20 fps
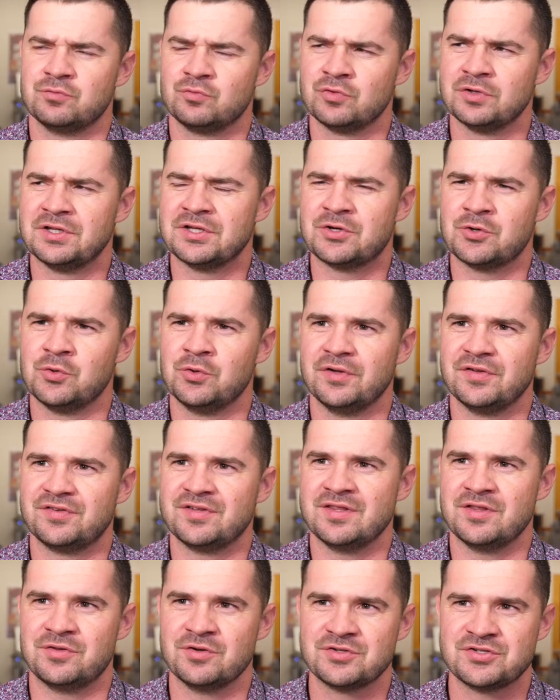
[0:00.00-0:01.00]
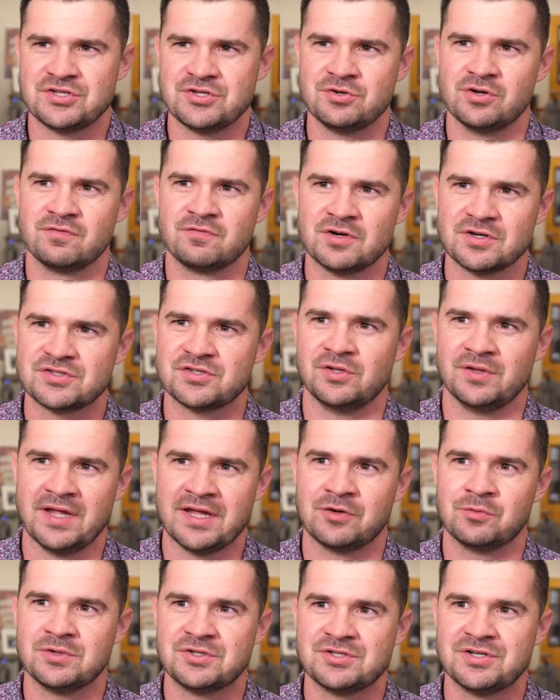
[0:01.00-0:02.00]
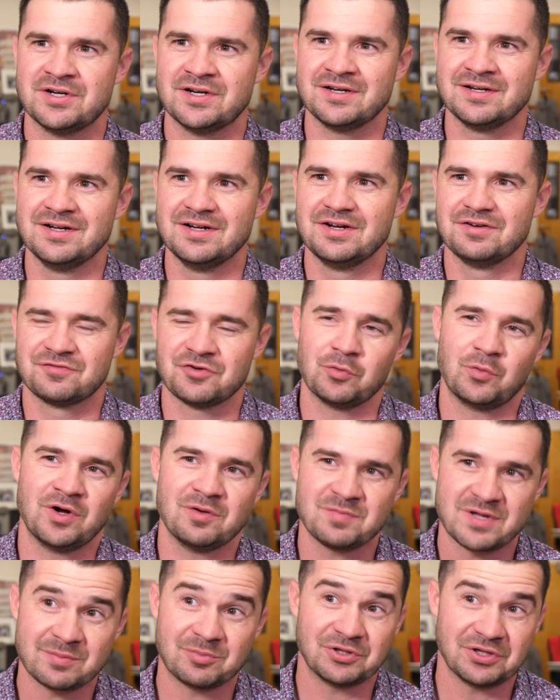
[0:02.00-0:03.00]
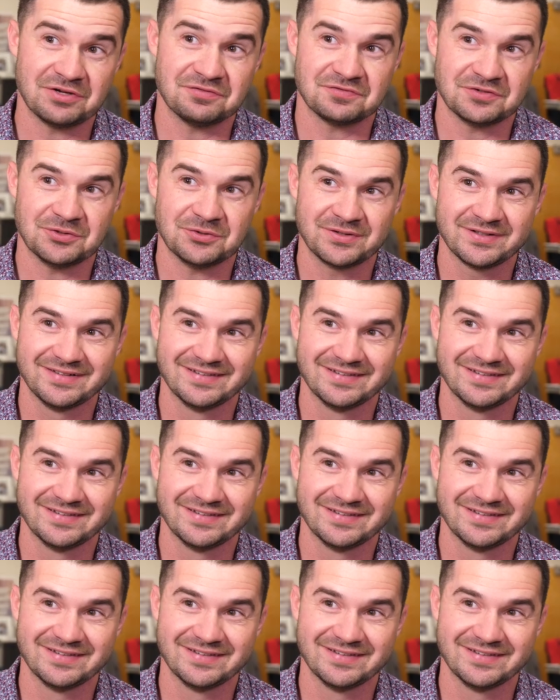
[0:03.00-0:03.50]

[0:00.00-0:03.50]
really cool to see that there's a universal language here. For one, people love food